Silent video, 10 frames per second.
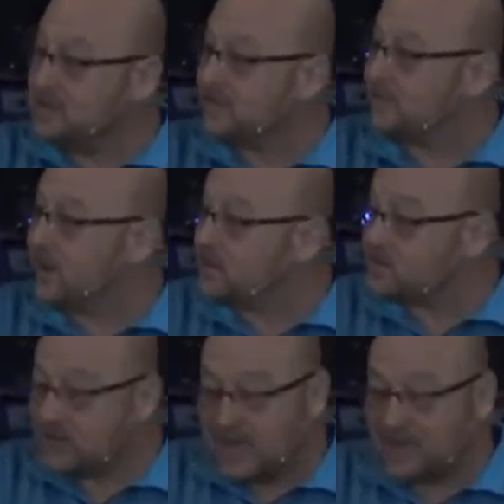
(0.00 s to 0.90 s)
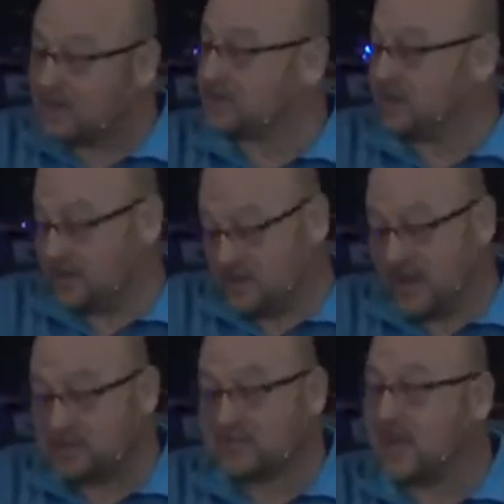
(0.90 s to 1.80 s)
The
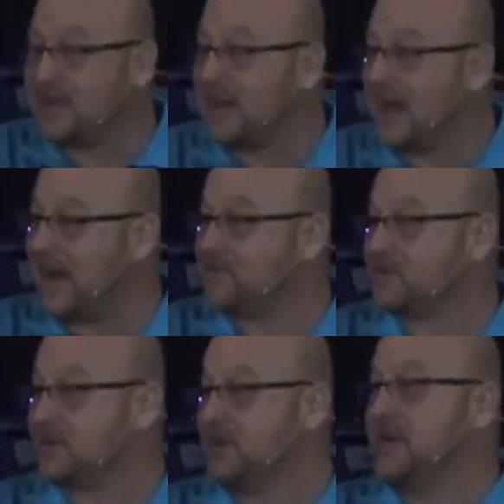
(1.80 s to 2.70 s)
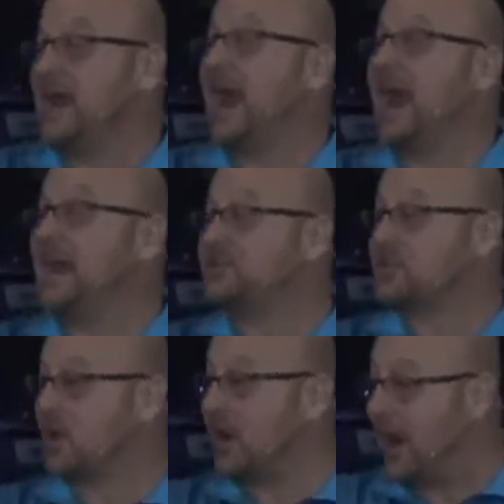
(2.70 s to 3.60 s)
next thing he asked her
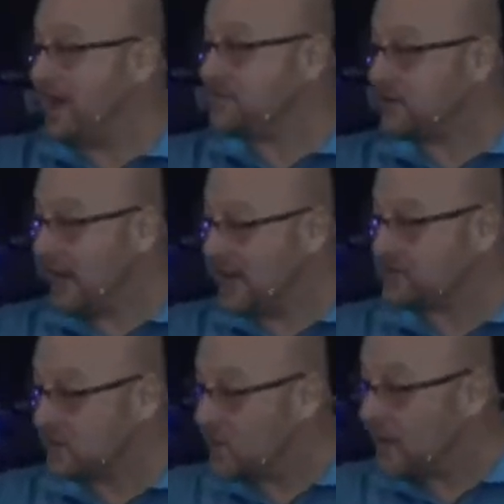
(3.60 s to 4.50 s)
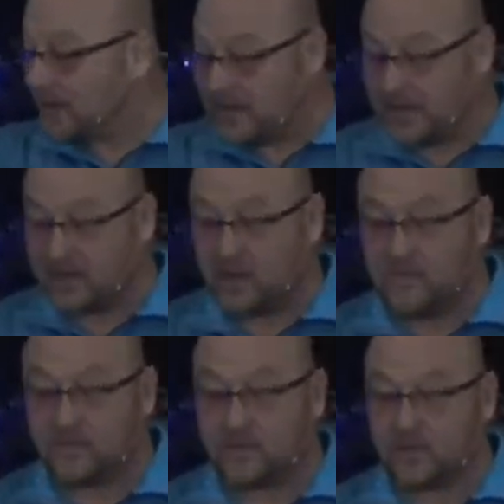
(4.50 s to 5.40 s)
after asking, what can I do
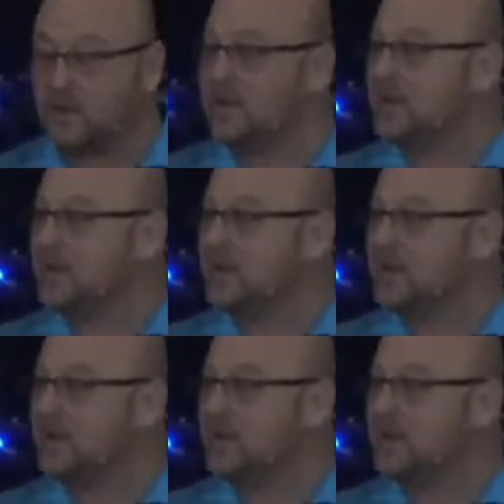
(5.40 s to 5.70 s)
for you,